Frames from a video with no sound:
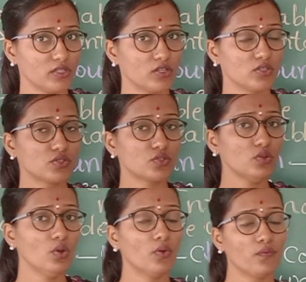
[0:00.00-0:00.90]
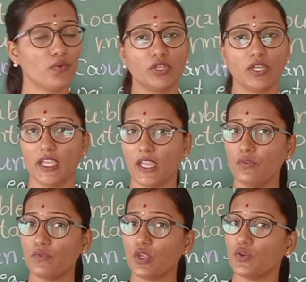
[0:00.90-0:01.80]
So, for the air
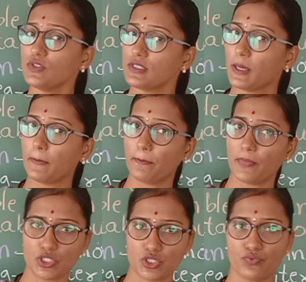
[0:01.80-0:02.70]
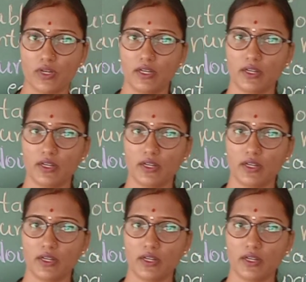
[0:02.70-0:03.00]
we use much word.